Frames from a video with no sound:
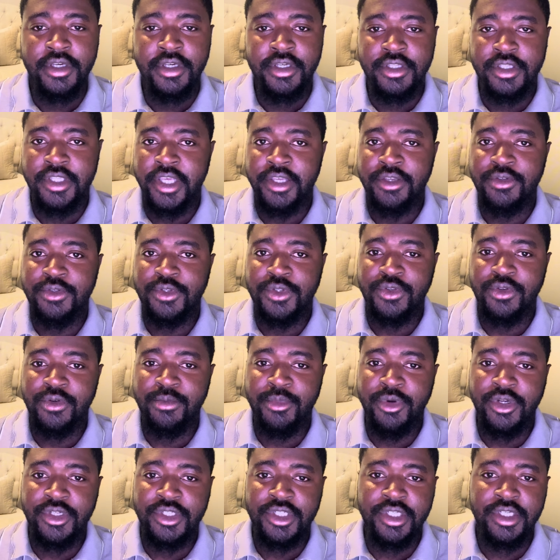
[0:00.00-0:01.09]
Thank you so
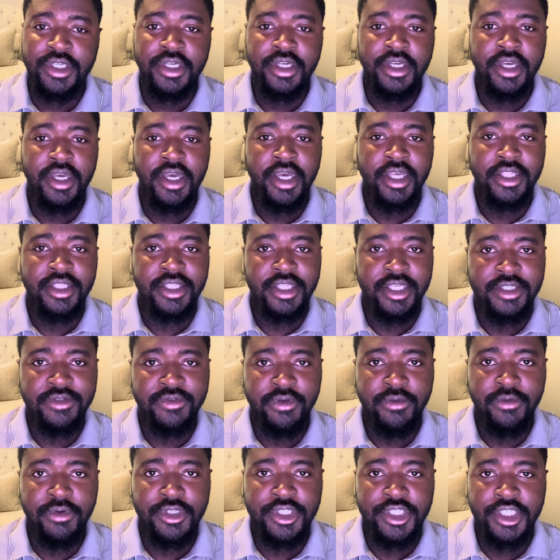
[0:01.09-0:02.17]
much and thanks for
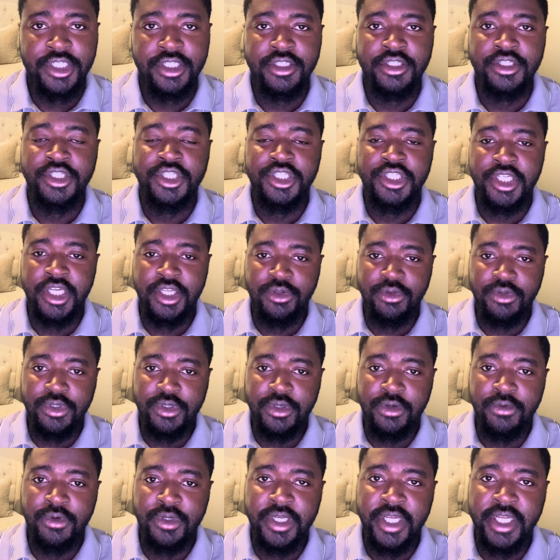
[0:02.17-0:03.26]
watching. Share to
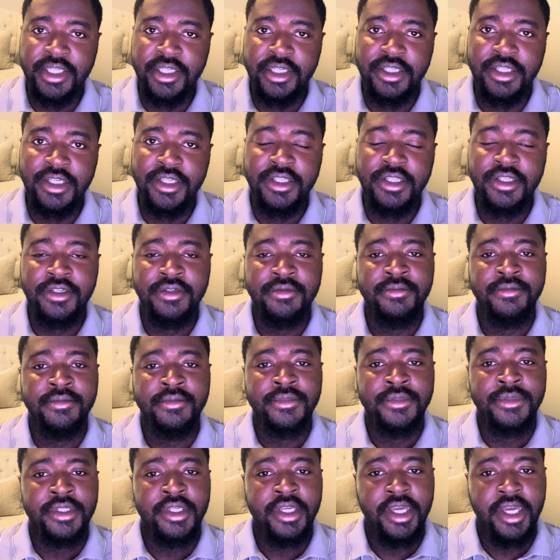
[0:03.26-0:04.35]
someone that needs it
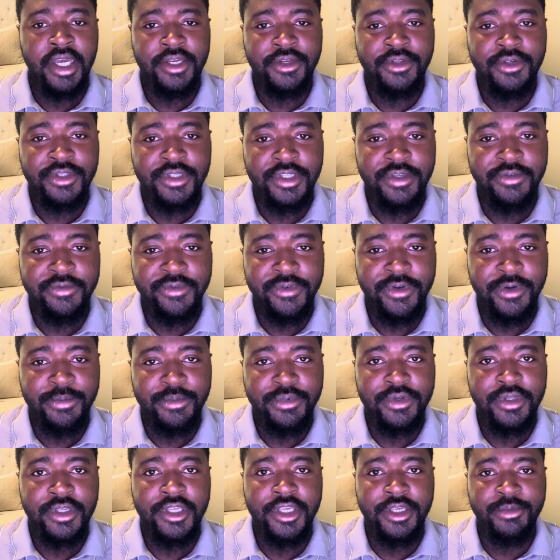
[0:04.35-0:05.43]
and don't give up.
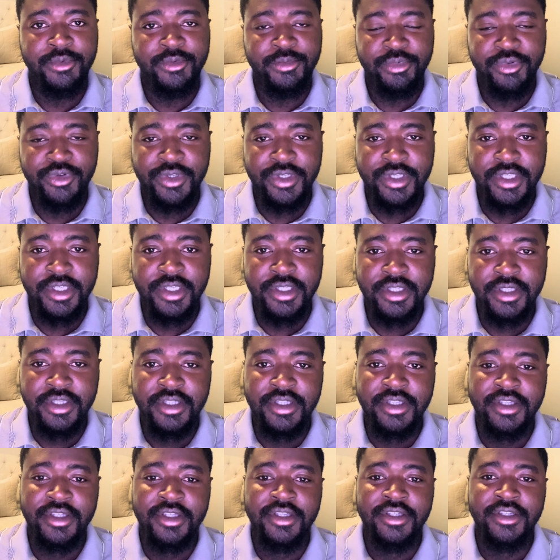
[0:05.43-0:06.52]
Keep posting.
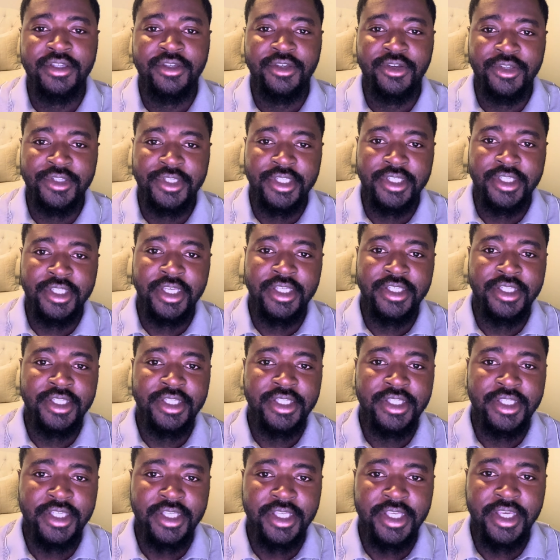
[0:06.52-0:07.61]
Consistency is
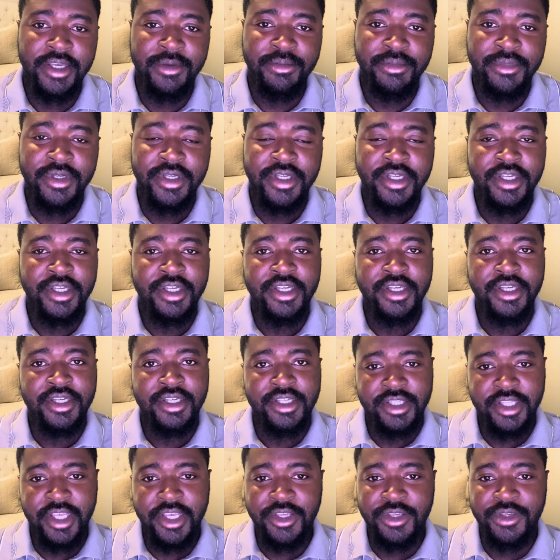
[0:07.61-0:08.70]
the game.
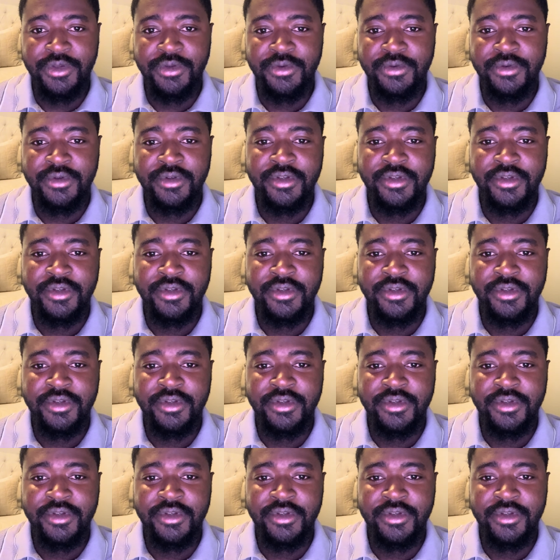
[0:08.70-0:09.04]
Thank you.